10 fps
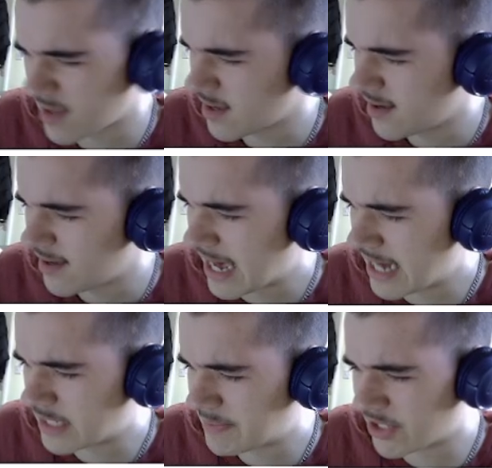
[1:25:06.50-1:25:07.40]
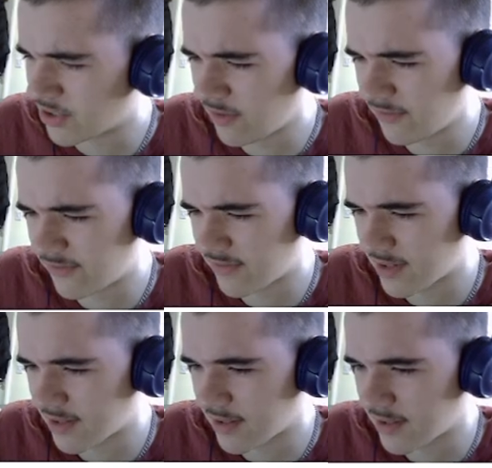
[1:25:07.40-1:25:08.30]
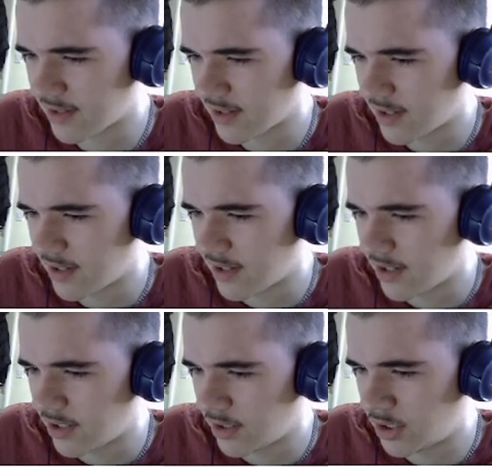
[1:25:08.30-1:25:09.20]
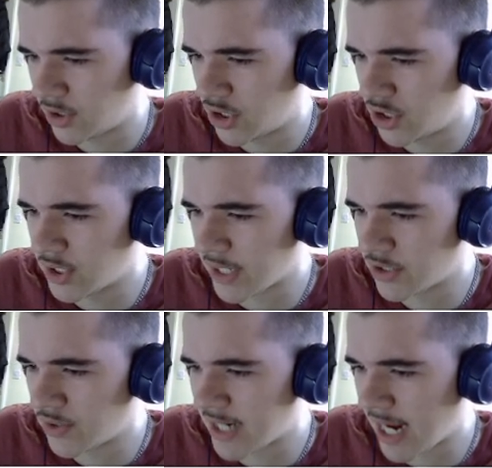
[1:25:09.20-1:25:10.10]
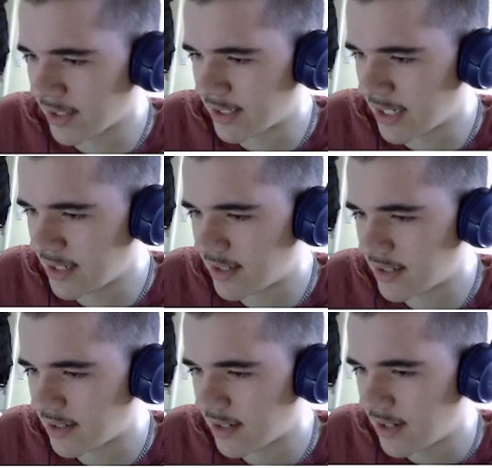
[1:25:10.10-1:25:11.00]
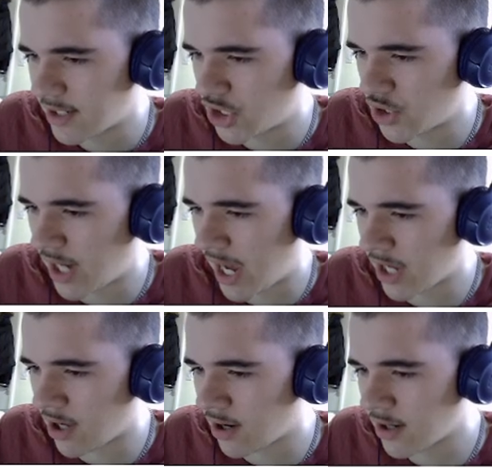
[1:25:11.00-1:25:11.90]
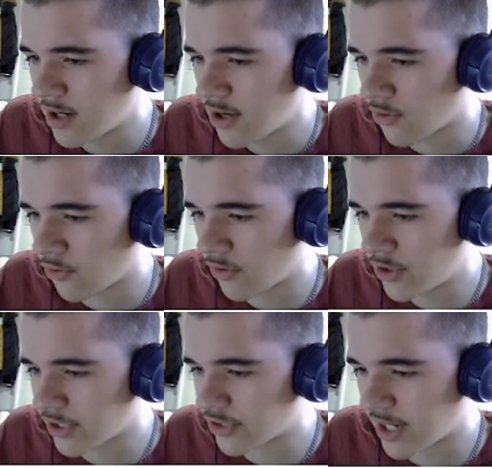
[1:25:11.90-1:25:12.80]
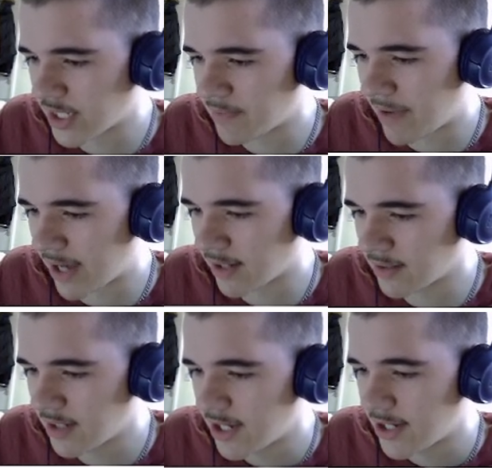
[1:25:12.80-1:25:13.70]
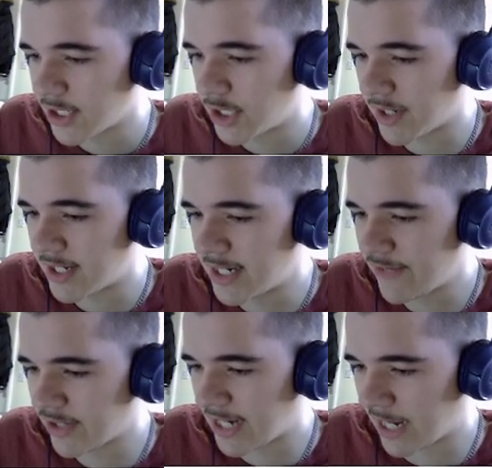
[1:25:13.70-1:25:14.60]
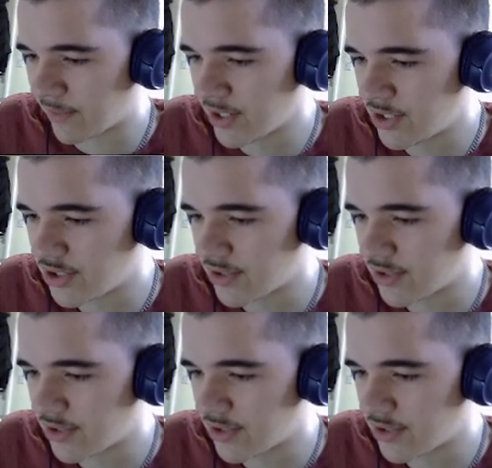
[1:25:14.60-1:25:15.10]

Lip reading: and it splits off. You can either do analysis to an IR, or you can transpile to a different language,